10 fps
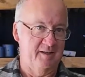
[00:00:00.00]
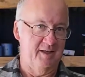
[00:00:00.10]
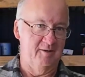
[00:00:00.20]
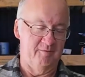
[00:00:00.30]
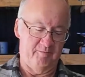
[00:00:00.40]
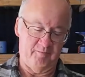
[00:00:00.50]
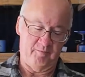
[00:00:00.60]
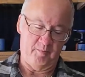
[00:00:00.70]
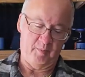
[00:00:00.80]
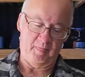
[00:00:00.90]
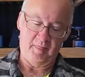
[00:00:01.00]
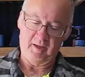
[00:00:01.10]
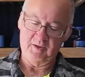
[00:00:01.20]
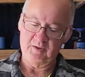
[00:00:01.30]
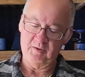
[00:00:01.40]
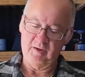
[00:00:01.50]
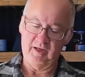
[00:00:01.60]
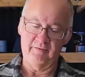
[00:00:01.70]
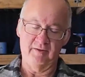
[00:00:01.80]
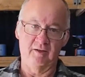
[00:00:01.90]
Now they do
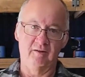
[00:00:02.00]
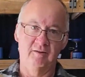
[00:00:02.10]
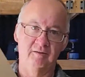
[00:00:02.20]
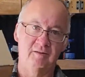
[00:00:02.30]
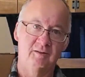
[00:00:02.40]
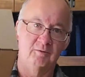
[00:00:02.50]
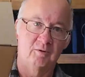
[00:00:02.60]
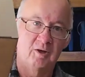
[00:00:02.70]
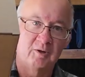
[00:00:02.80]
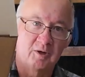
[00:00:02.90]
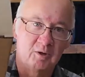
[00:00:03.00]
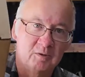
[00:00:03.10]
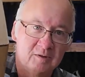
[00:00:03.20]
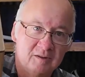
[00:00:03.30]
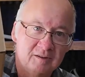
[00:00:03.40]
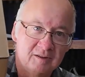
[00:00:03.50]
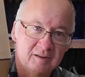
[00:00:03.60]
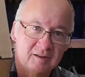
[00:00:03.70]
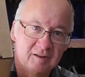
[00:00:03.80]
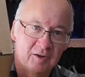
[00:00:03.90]
have their little logo
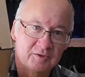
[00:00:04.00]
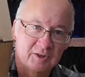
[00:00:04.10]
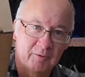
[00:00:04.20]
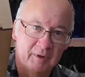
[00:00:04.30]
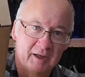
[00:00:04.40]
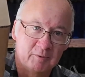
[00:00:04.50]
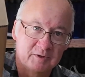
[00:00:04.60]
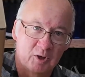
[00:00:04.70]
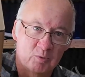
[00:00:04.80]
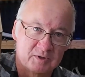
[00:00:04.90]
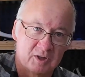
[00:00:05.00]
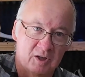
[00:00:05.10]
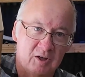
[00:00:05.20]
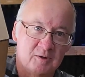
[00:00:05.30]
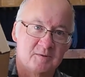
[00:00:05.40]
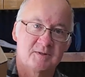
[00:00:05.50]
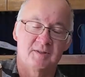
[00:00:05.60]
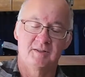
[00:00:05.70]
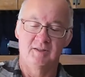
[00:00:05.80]
on top there which holds it closed,